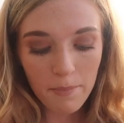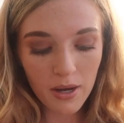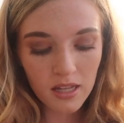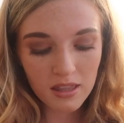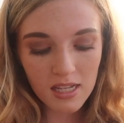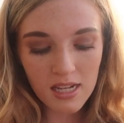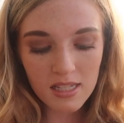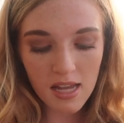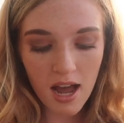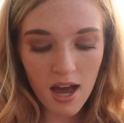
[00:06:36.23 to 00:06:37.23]
But
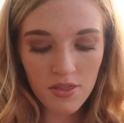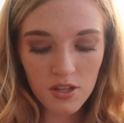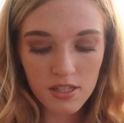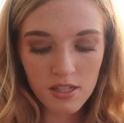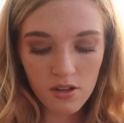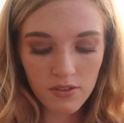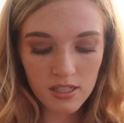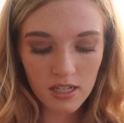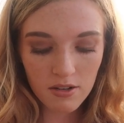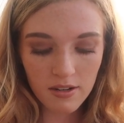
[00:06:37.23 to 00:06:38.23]
these are the Silver
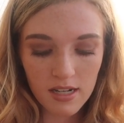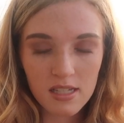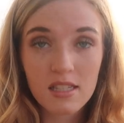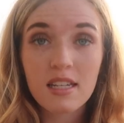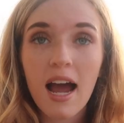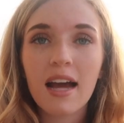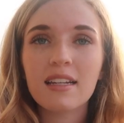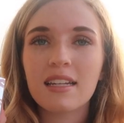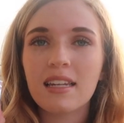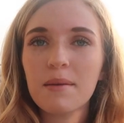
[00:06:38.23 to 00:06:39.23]
Series
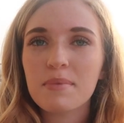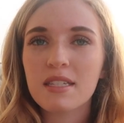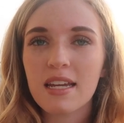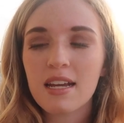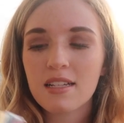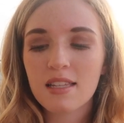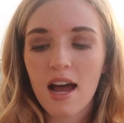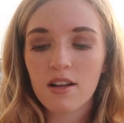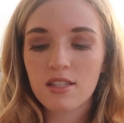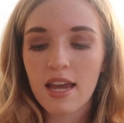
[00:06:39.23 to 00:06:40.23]
Kylie lipsticks.
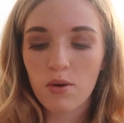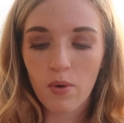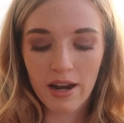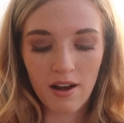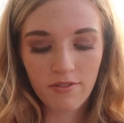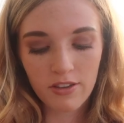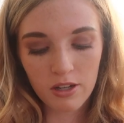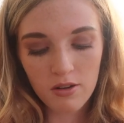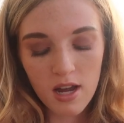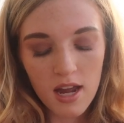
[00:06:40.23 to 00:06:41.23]
I'll take one out for
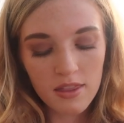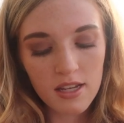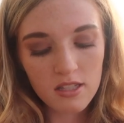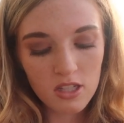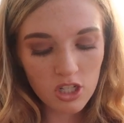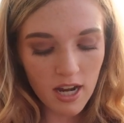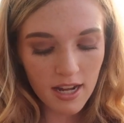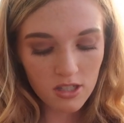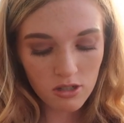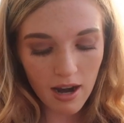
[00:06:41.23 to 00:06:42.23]
you. These are the
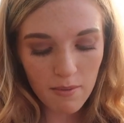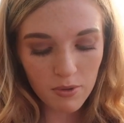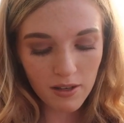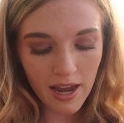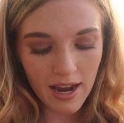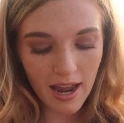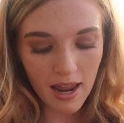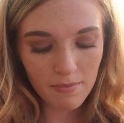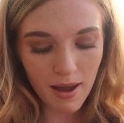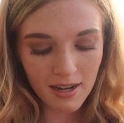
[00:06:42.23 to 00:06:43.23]
shades Creme Brulee
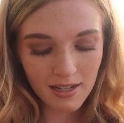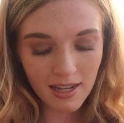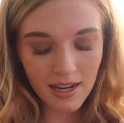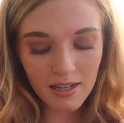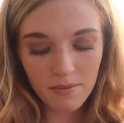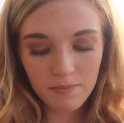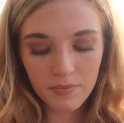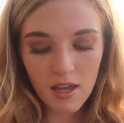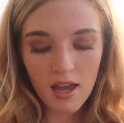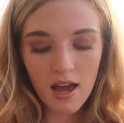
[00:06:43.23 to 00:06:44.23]
and Madeleine.
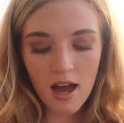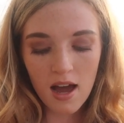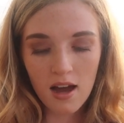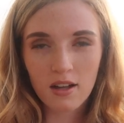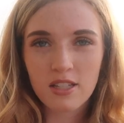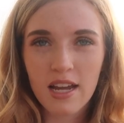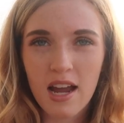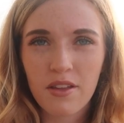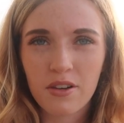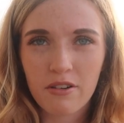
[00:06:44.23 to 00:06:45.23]
Uh, I'll take
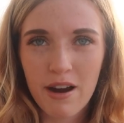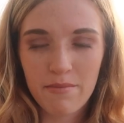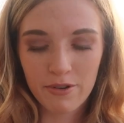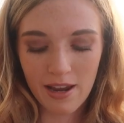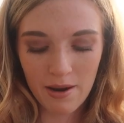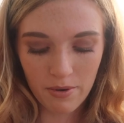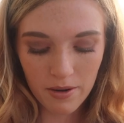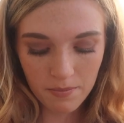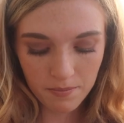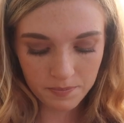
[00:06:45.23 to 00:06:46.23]
out the Creme Brulee one.